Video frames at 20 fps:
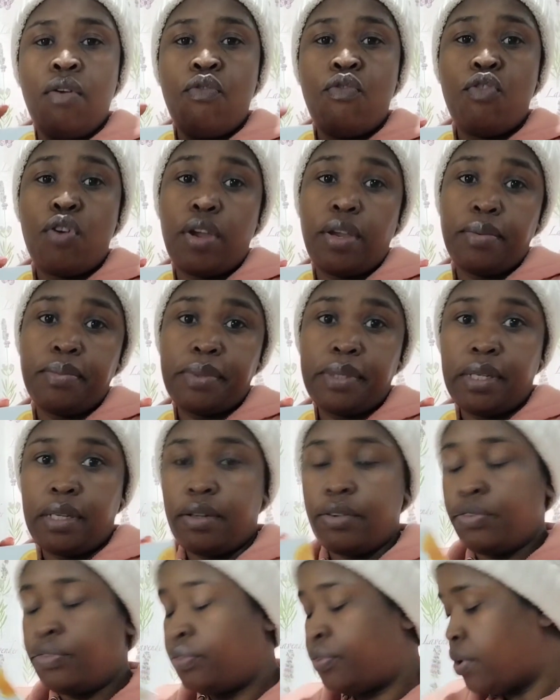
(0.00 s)
for
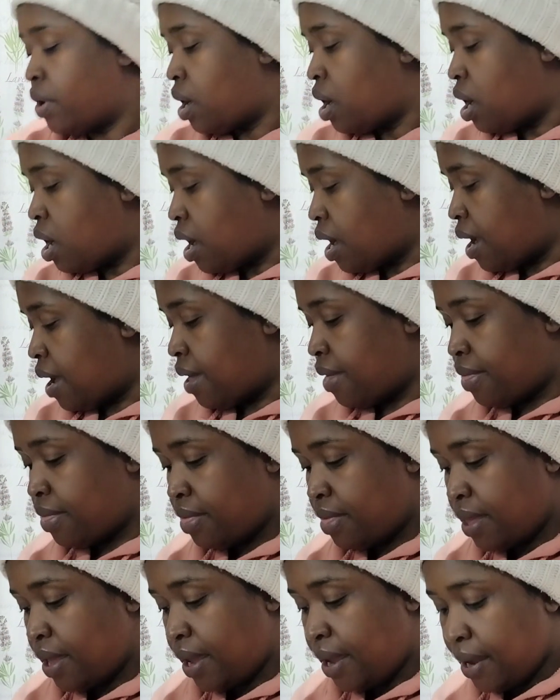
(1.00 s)
himself. And
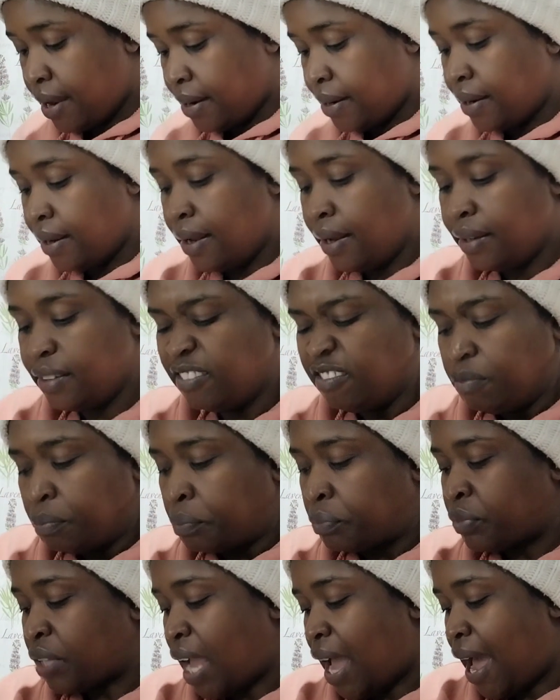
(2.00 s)
then
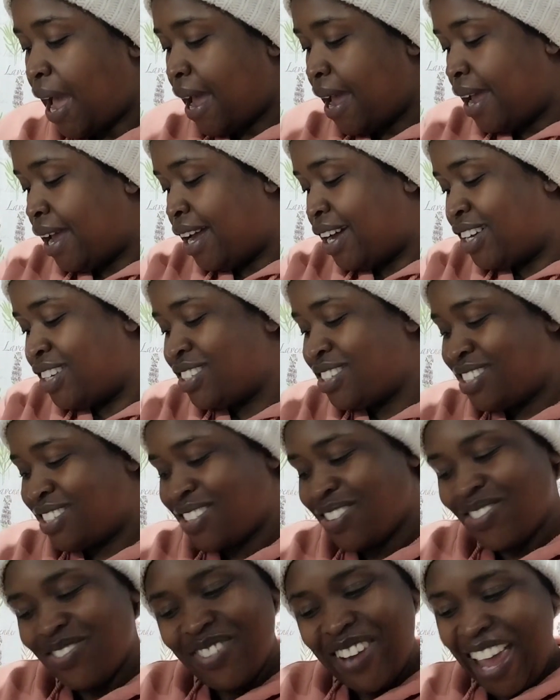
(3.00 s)
I
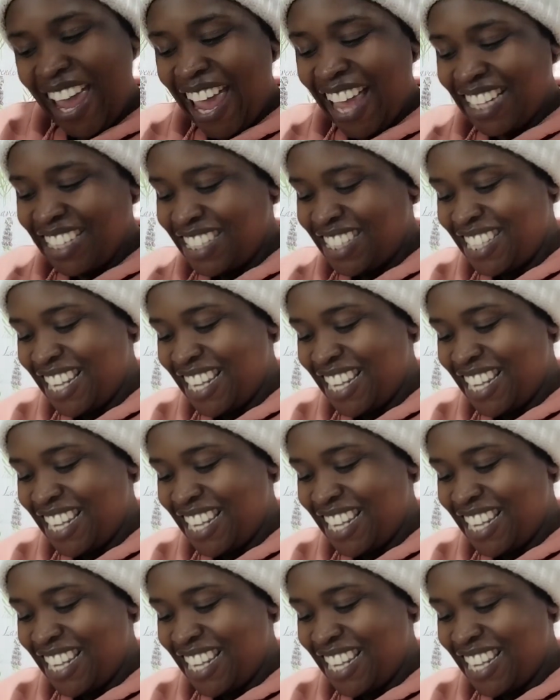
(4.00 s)
also went.